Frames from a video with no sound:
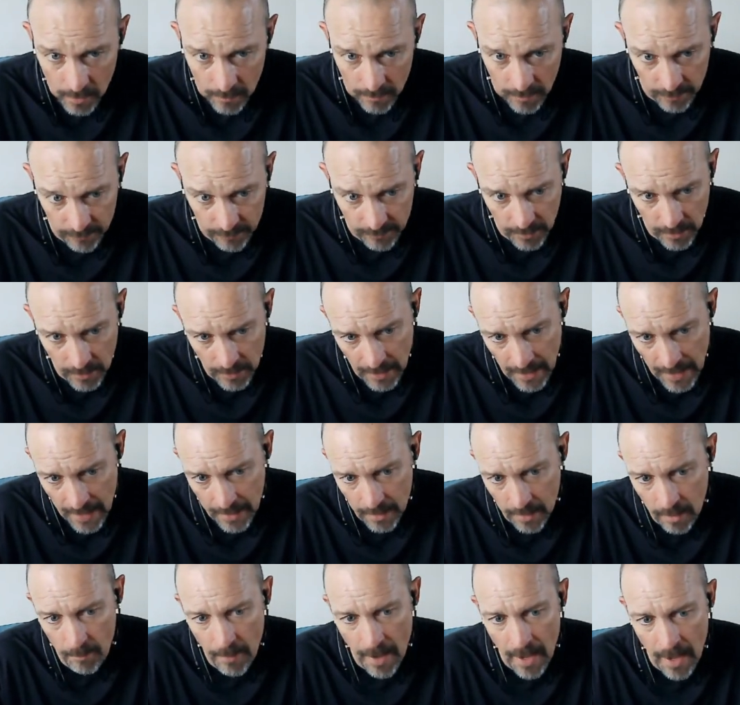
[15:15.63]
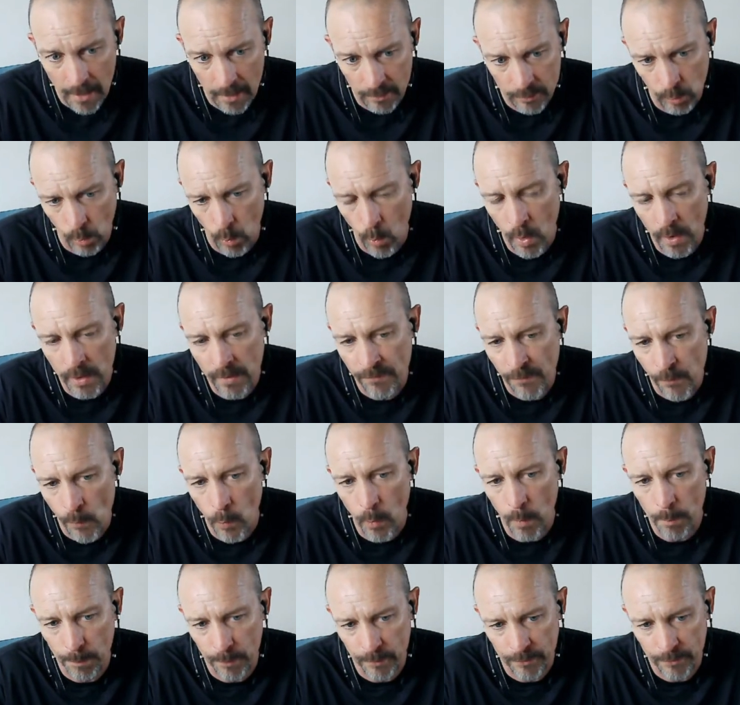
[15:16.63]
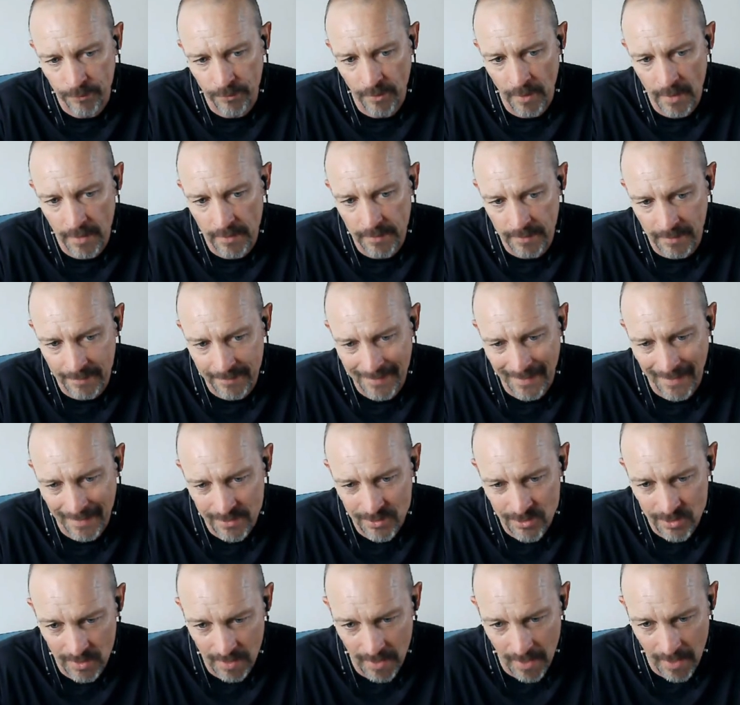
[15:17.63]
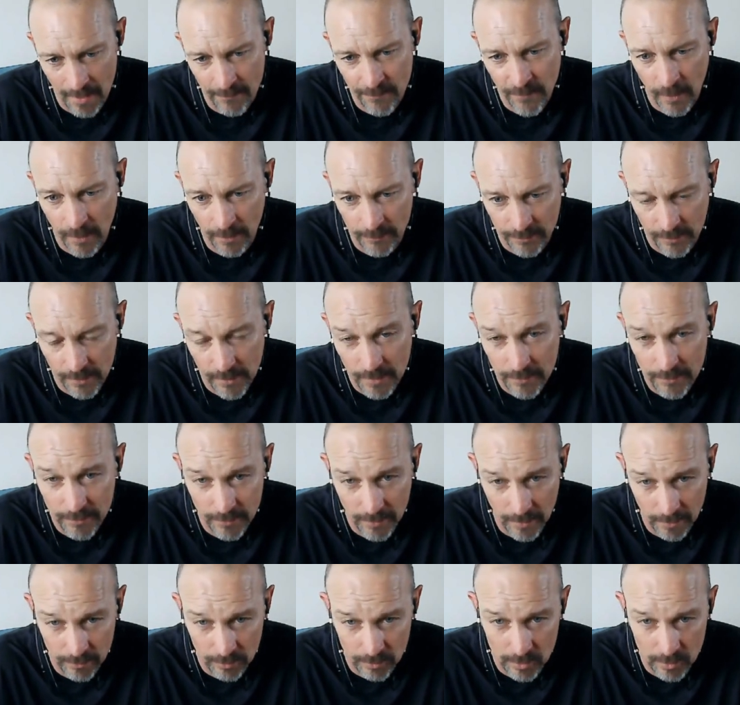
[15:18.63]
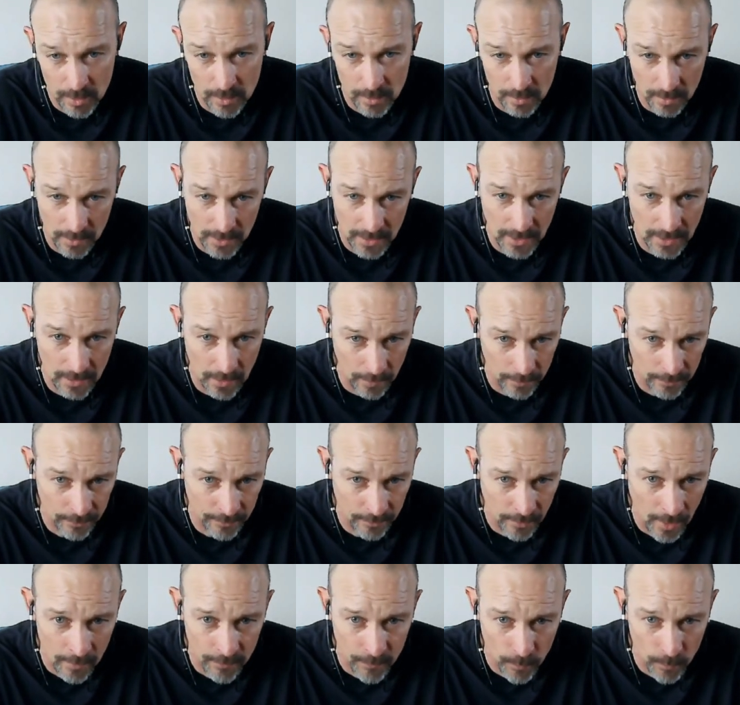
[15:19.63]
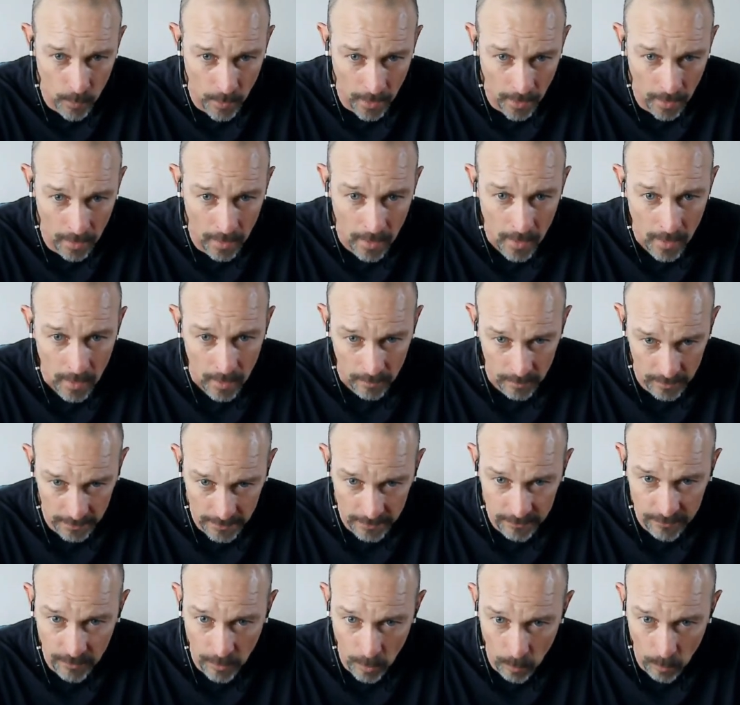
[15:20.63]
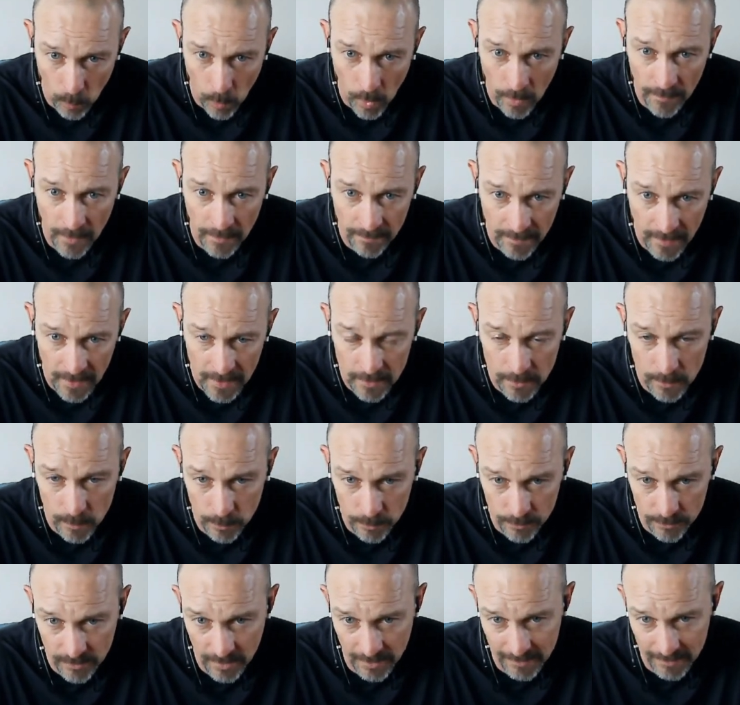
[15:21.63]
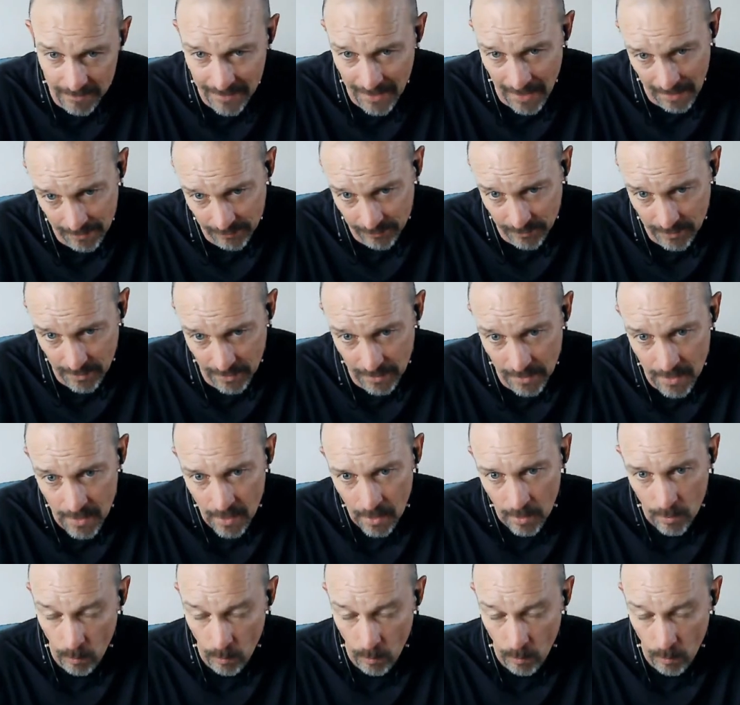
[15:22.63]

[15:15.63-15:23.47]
They said it added about a 24% detection efficacy assist to your EDR software, at least the one that they used and tested.